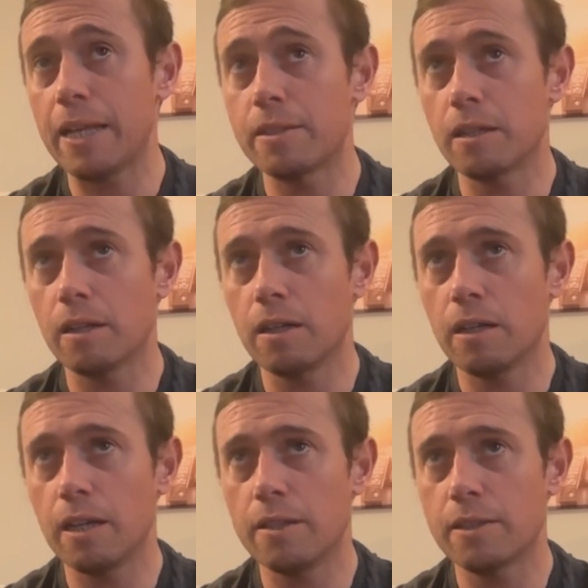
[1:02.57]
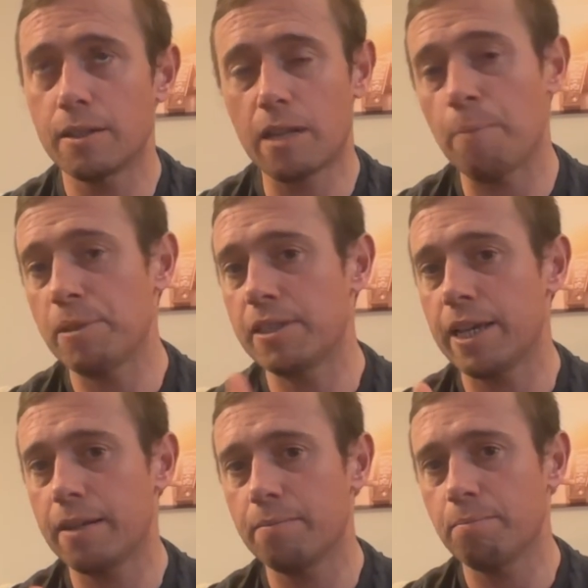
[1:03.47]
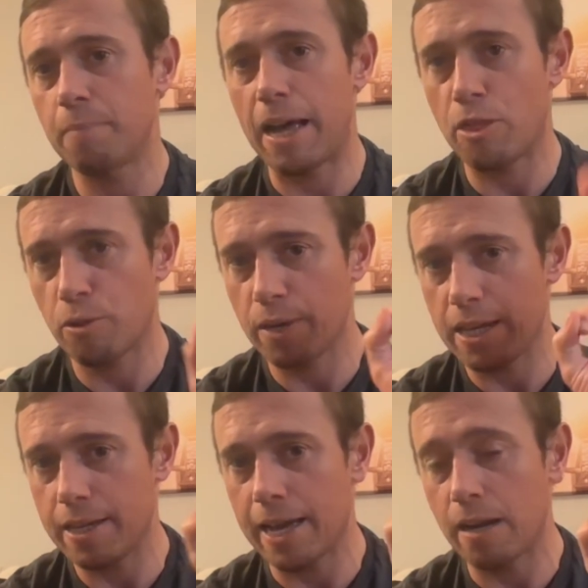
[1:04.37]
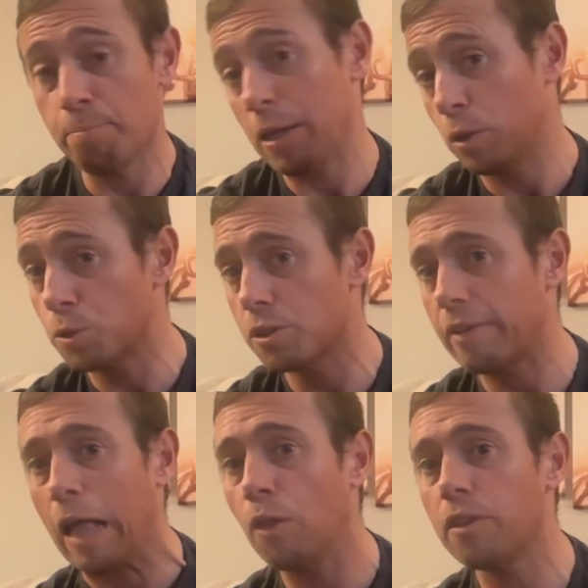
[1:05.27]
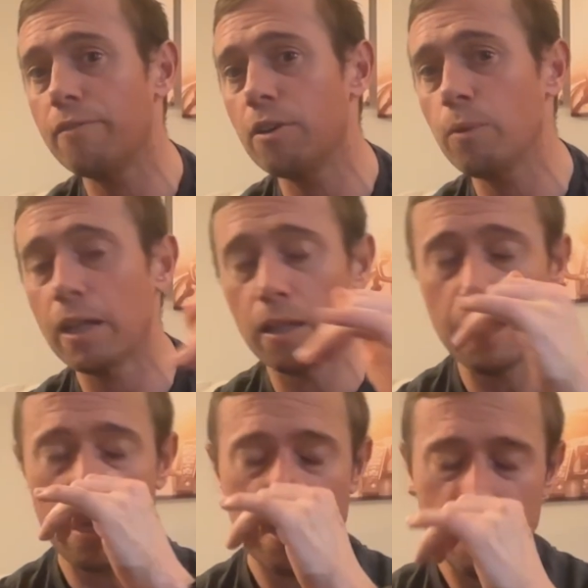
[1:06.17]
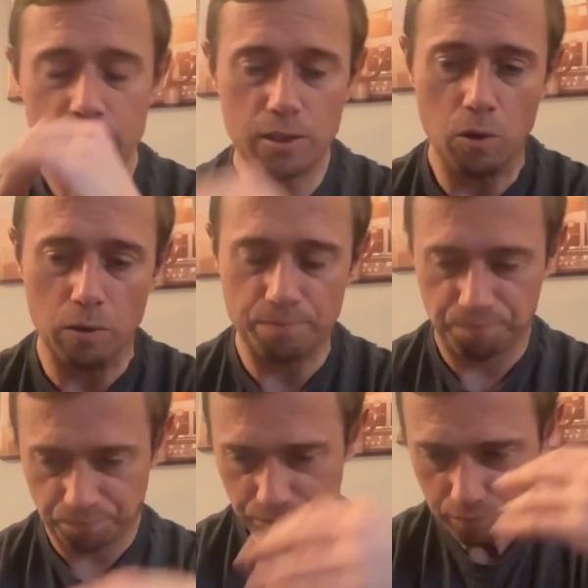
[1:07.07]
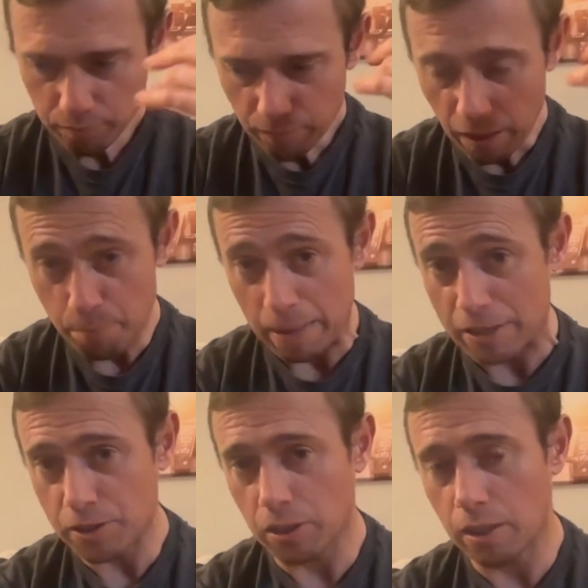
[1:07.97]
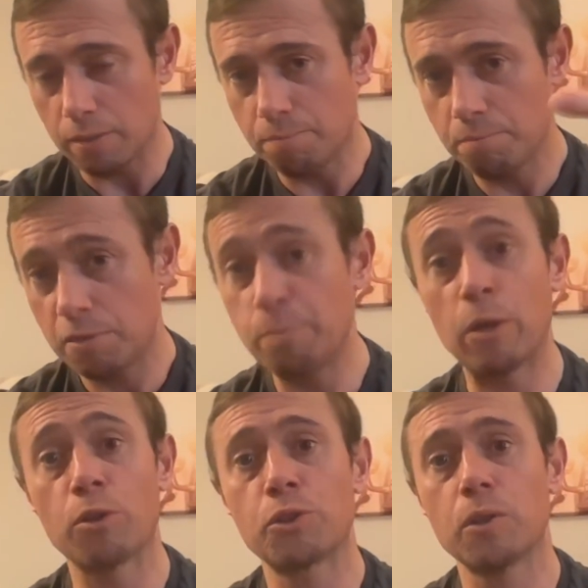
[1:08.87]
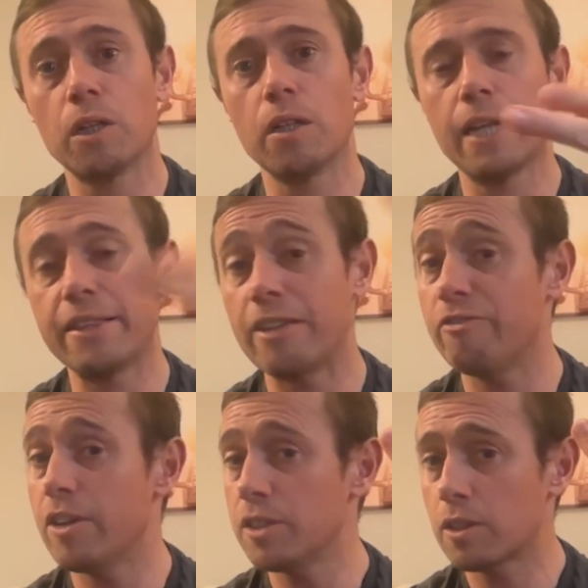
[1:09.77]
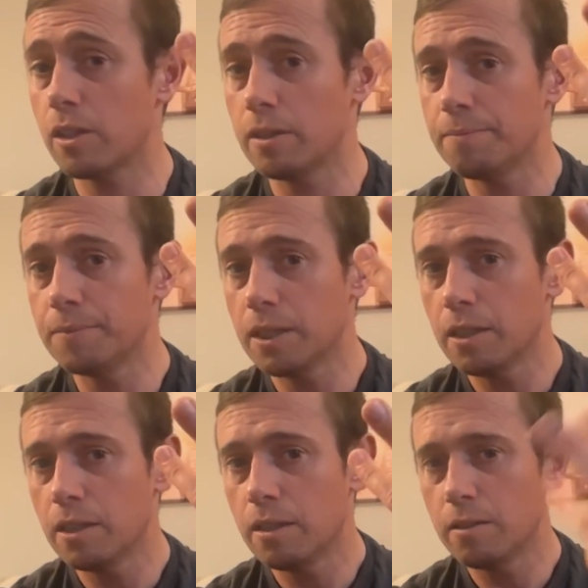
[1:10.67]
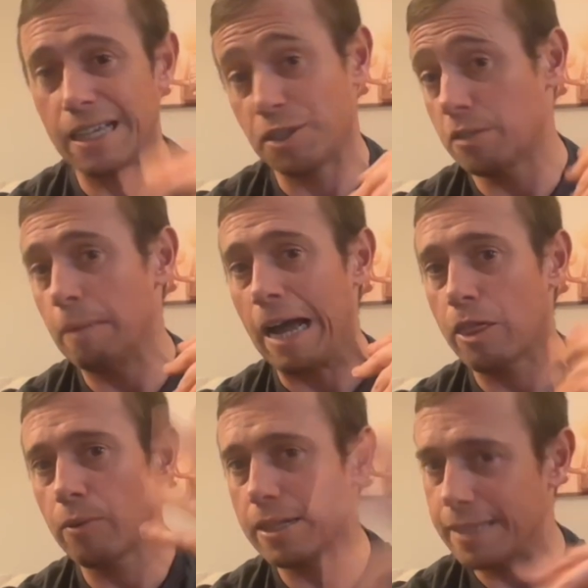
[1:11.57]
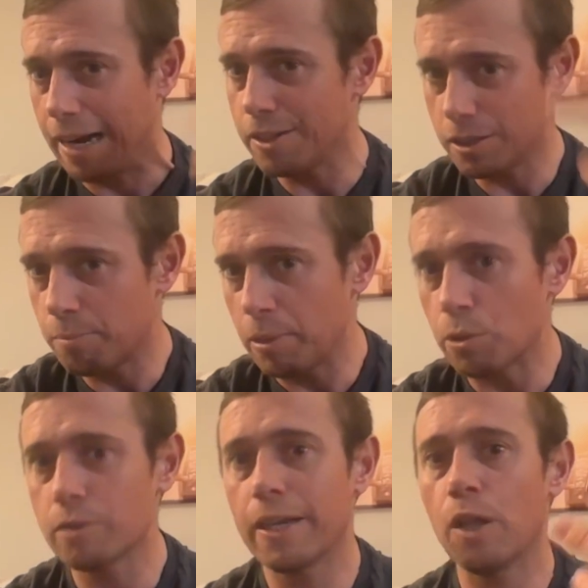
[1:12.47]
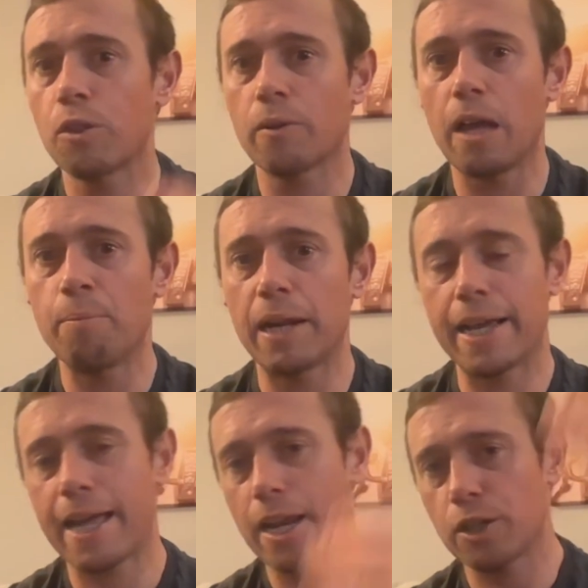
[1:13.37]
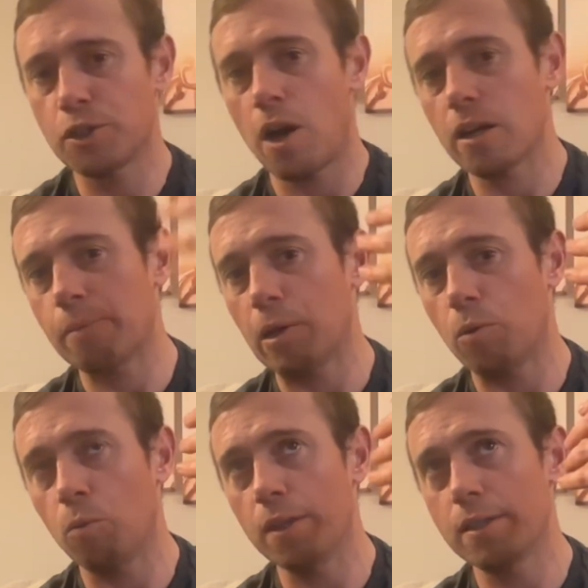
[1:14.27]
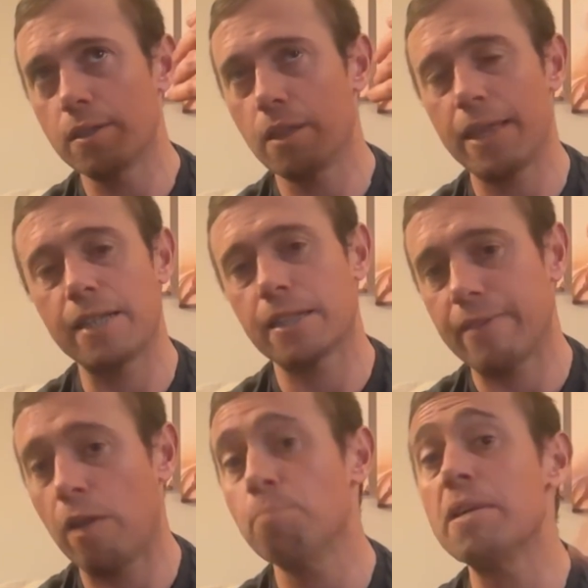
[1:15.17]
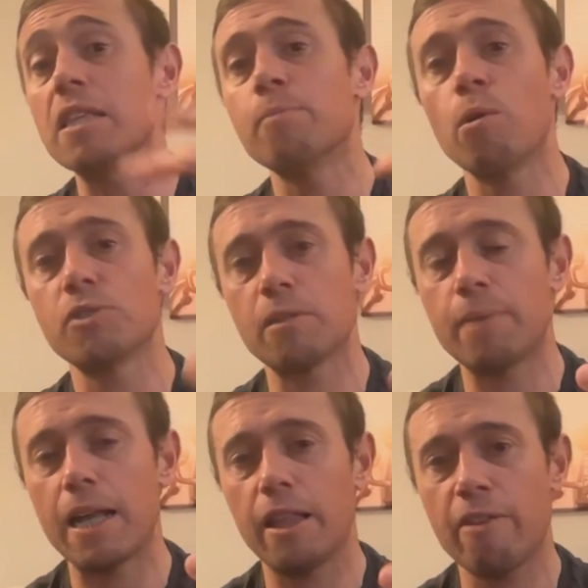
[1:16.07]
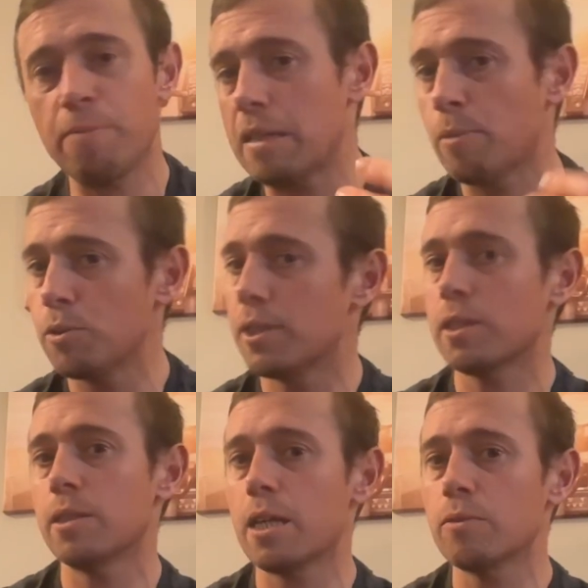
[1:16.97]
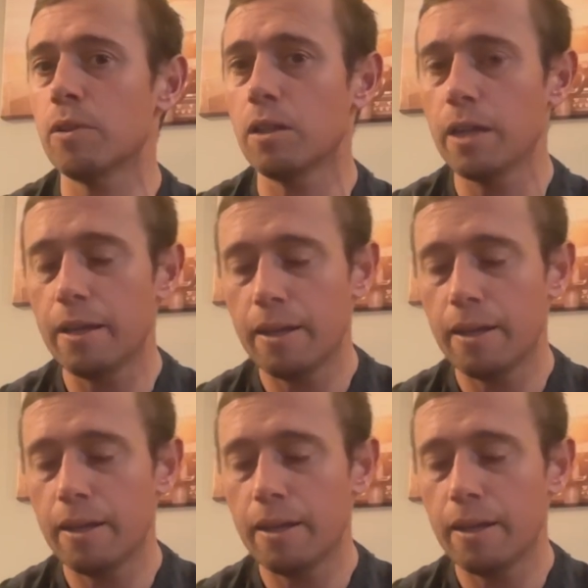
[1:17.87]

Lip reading: It's encompassing my three kind of pillars of health, if you will. So mental, spiritual, and then physical. It's not just my three, it's kind of just the pillars of health, right? But I kind of talk about what's the things that have helped me the most in my life, be the most successful.